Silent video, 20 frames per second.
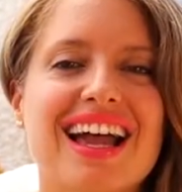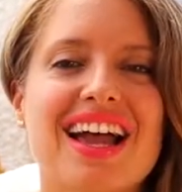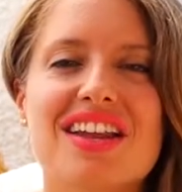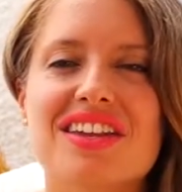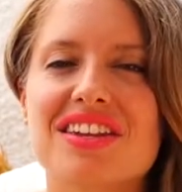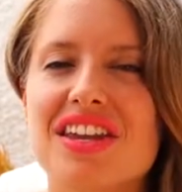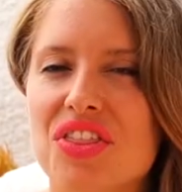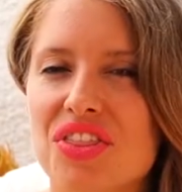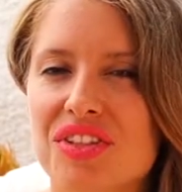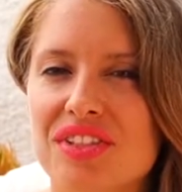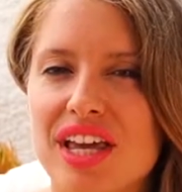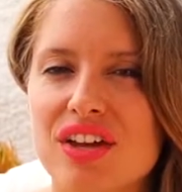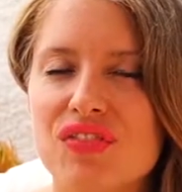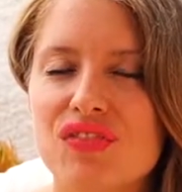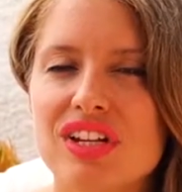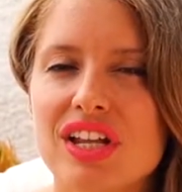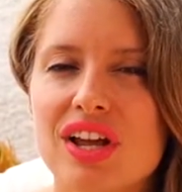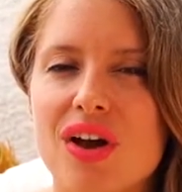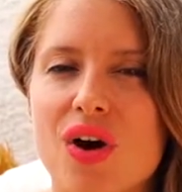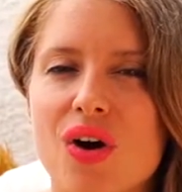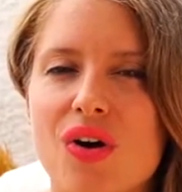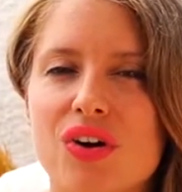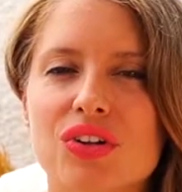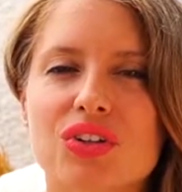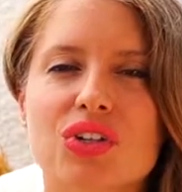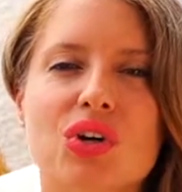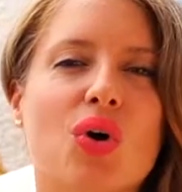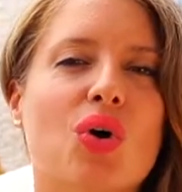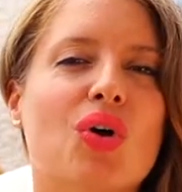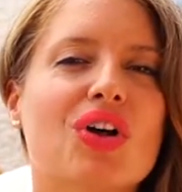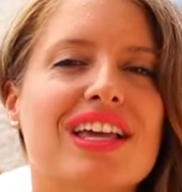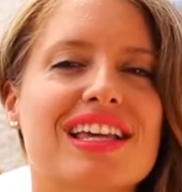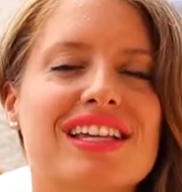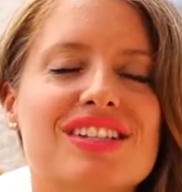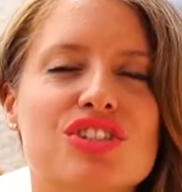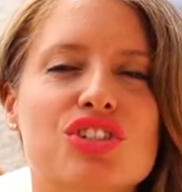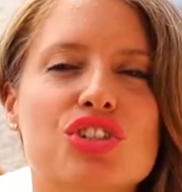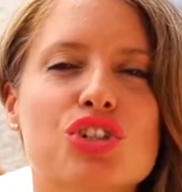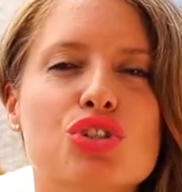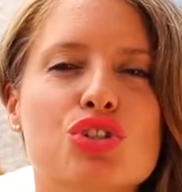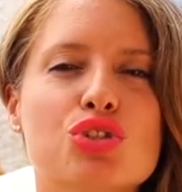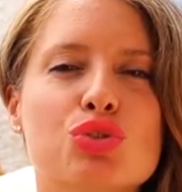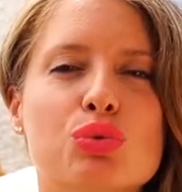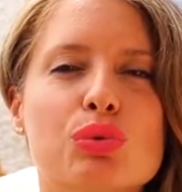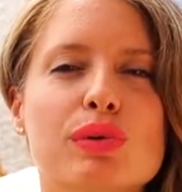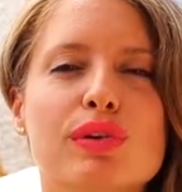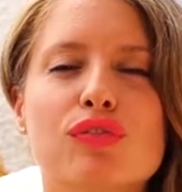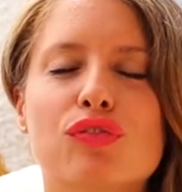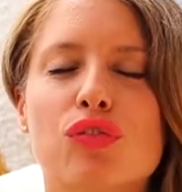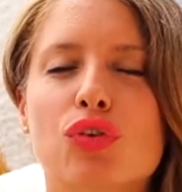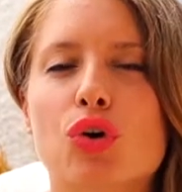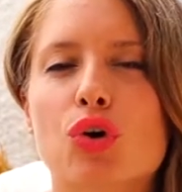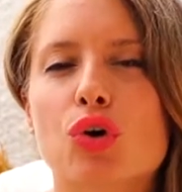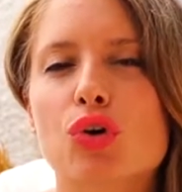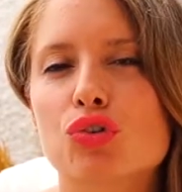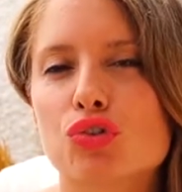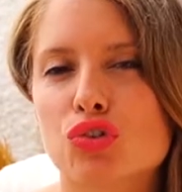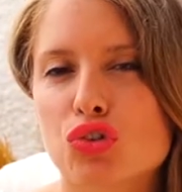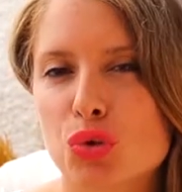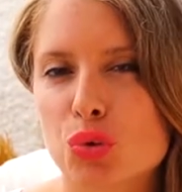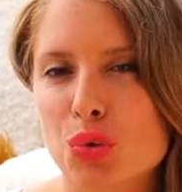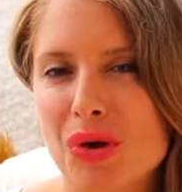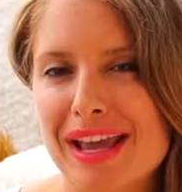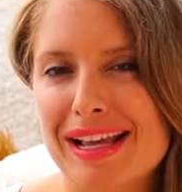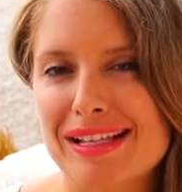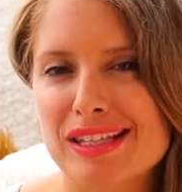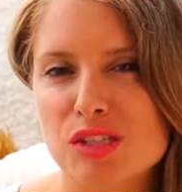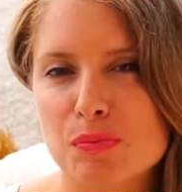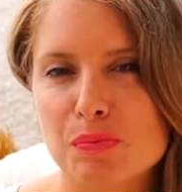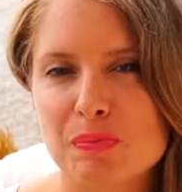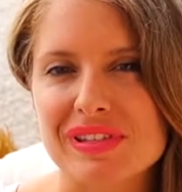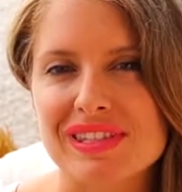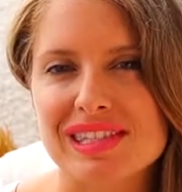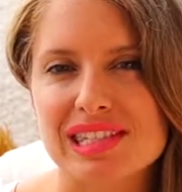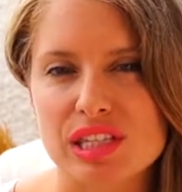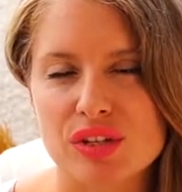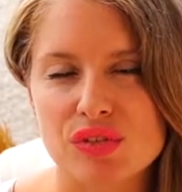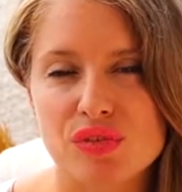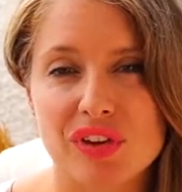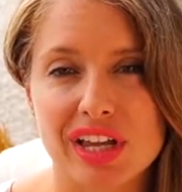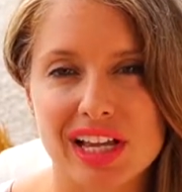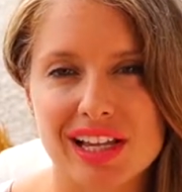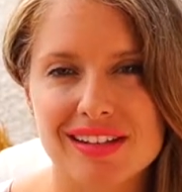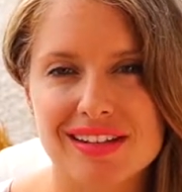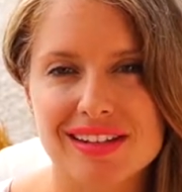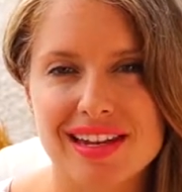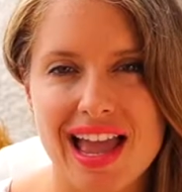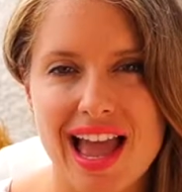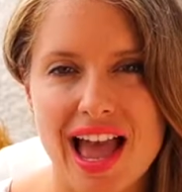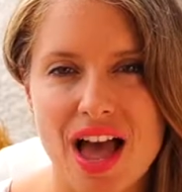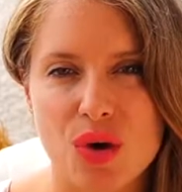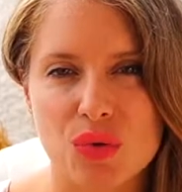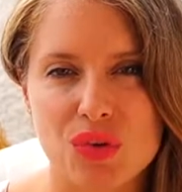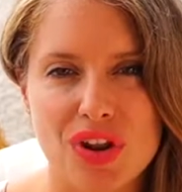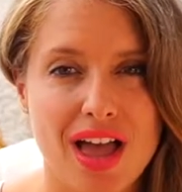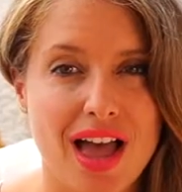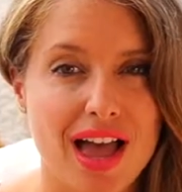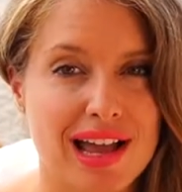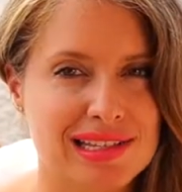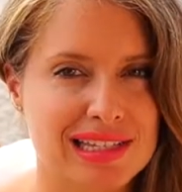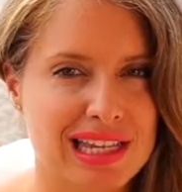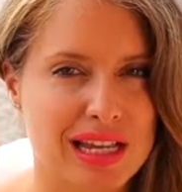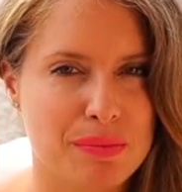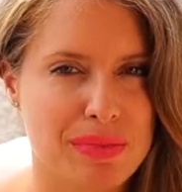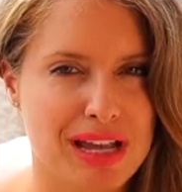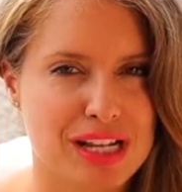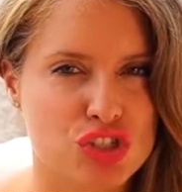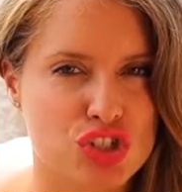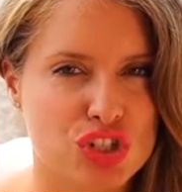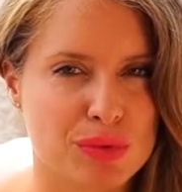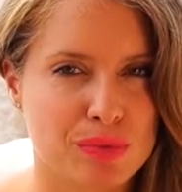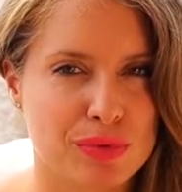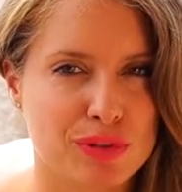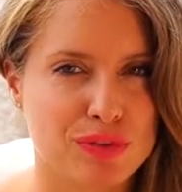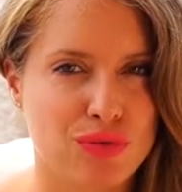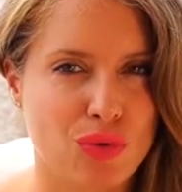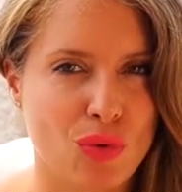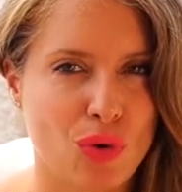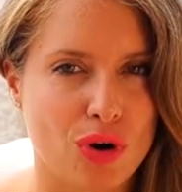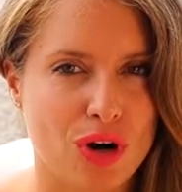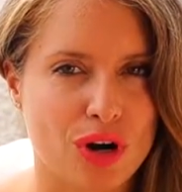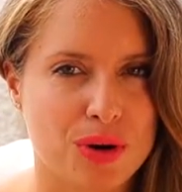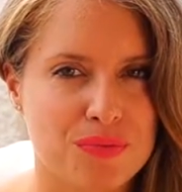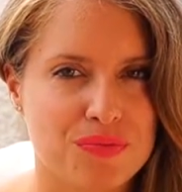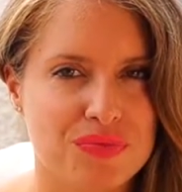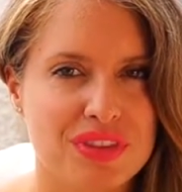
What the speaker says: Now the definite article is used to refer to a specific noun, as I mentioned before.